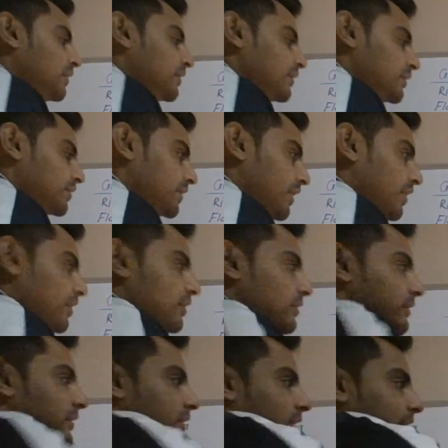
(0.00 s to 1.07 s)
So
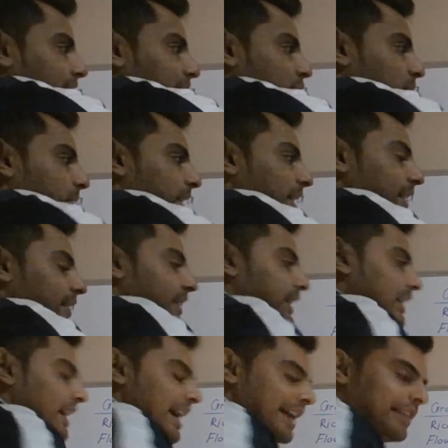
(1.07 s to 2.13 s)
these will be
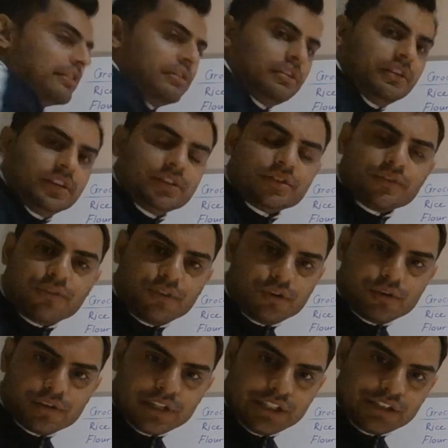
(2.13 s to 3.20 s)
the angles
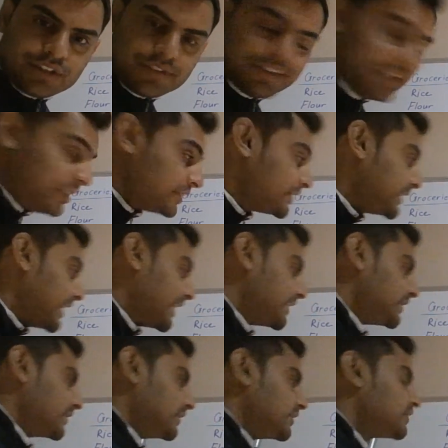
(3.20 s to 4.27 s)
for each of our
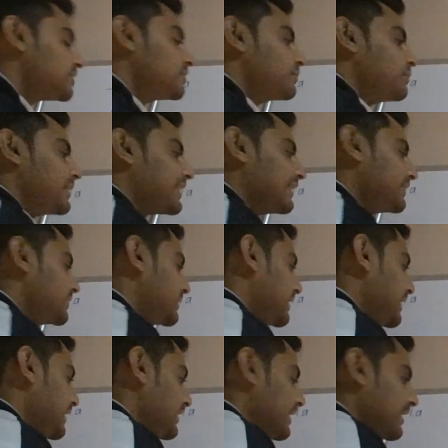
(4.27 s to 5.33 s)
sectors. We can
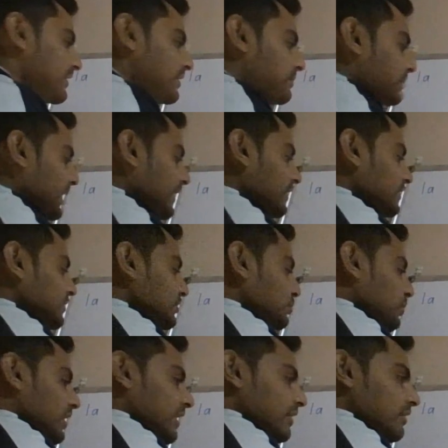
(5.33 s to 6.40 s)
see that the biggest
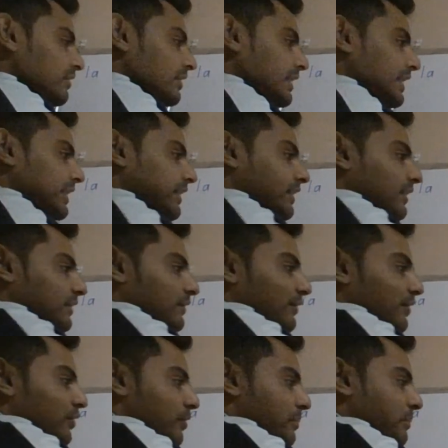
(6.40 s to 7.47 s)
one is
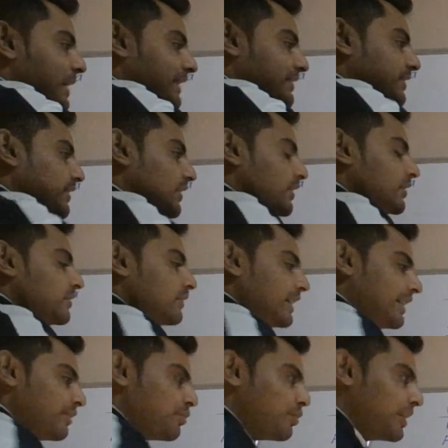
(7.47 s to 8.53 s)
for butter
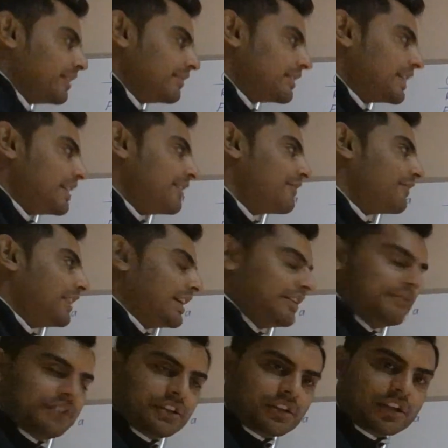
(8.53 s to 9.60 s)
at 135
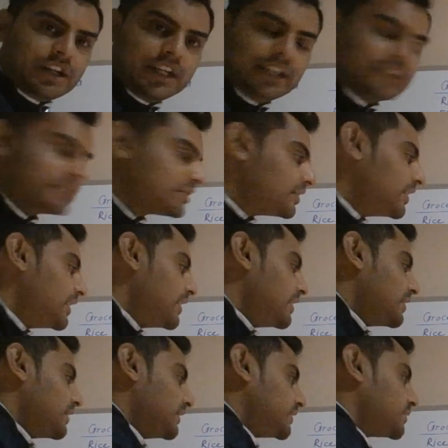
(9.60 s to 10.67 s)
degrees.
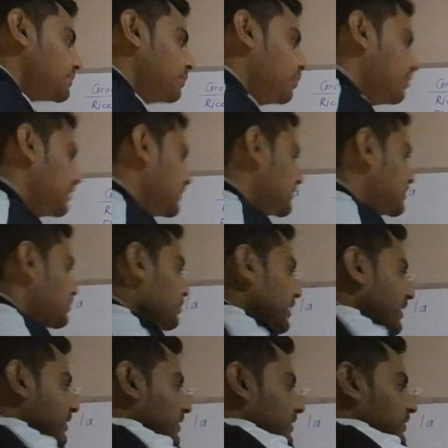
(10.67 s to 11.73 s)
The smallest
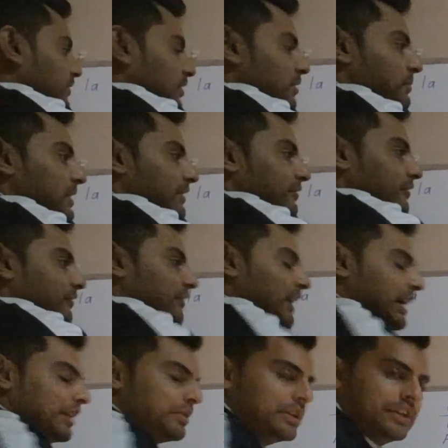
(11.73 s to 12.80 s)
one is going to be for
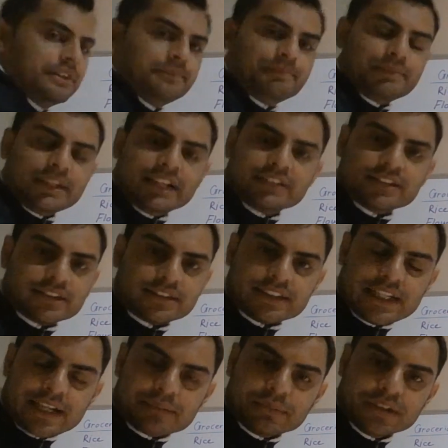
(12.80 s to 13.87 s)
flour. That's a
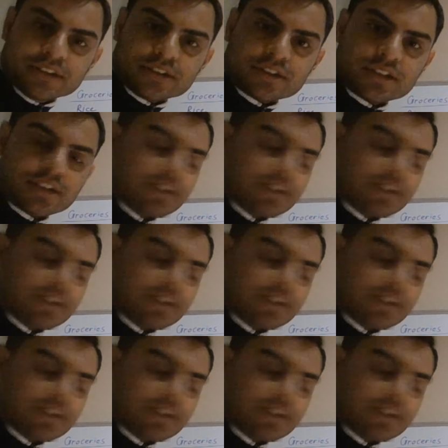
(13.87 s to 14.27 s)
segment